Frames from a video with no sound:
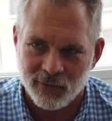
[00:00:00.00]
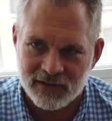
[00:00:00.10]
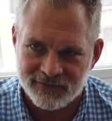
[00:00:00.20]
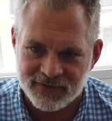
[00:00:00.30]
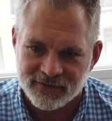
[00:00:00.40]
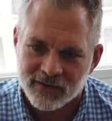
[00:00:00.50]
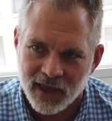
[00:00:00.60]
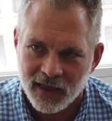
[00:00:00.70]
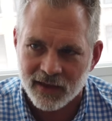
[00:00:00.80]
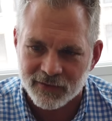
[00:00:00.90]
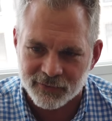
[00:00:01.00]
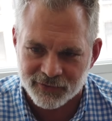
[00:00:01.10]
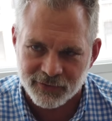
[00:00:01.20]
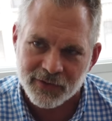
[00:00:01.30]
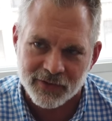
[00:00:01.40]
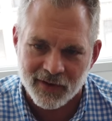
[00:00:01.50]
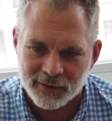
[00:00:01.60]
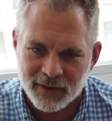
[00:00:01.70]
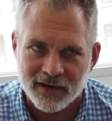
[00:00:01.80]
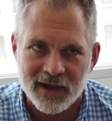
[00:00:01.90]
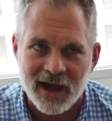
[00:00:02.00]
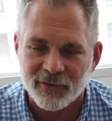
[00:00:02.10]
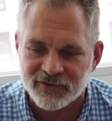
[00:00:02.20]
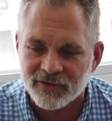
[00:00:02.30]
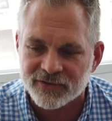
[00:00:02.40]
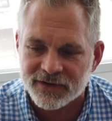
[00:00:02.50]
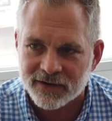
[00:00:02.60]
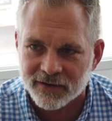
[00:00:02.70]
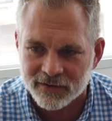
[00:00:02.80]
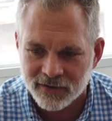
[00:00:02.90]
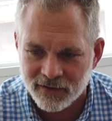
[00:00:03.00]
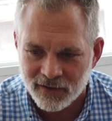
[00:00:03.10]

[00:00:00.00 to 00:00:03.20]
the way it fits in the hand was really thought about. How it was engineered.